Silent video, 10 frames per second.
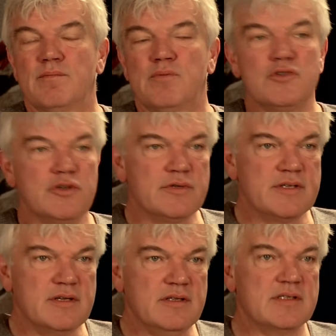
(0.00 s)

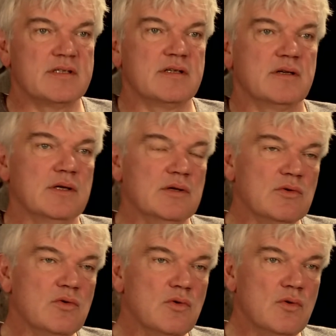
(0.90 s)
producers
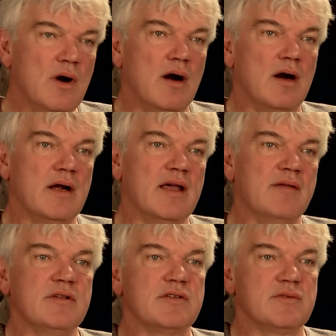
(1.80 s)
who are
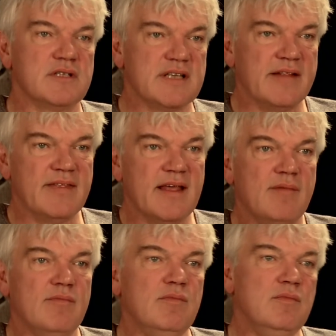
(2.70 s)
able to attend
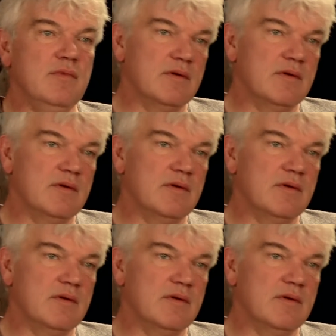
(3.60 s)
them,